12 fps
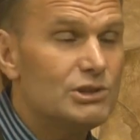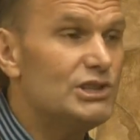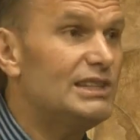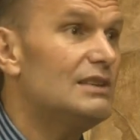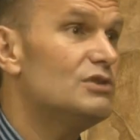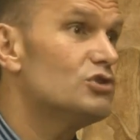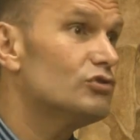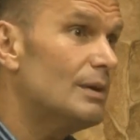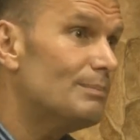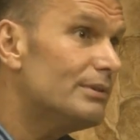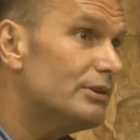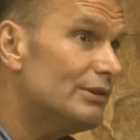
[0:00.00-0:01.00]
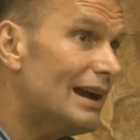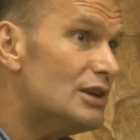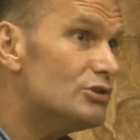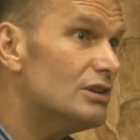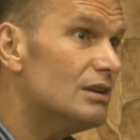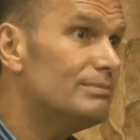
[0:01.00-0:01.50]
Steve Schripper
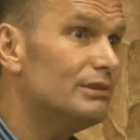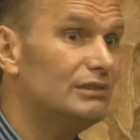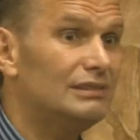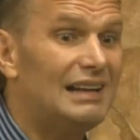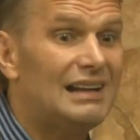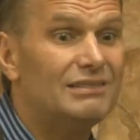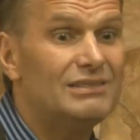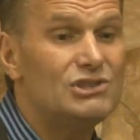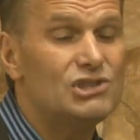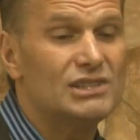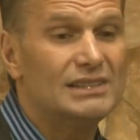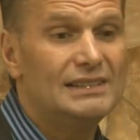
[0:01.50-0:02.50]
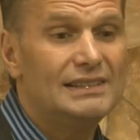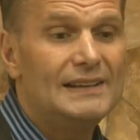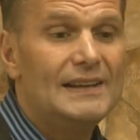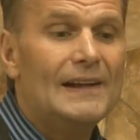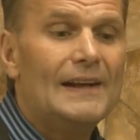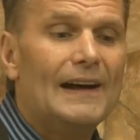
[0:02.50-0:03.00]
graduated Brooklyn College.
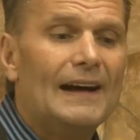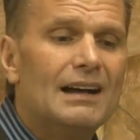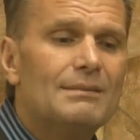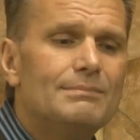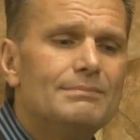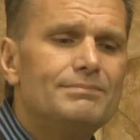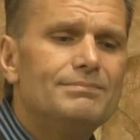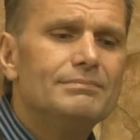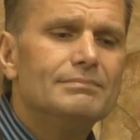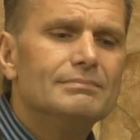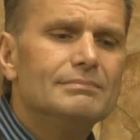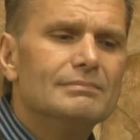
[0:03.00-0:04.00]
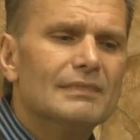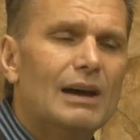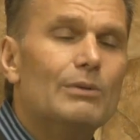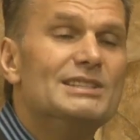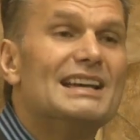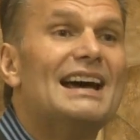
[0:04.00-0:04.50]
I
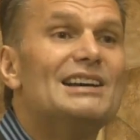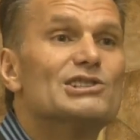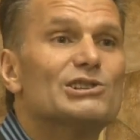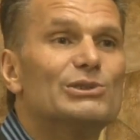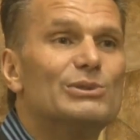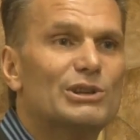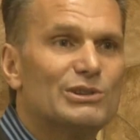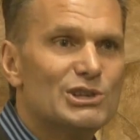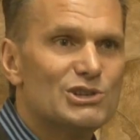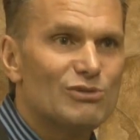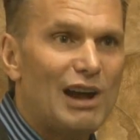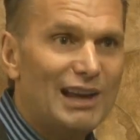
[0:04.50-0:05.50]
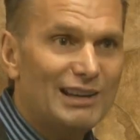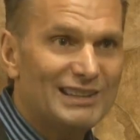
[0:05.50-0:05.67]
went to high school with Chris Rock.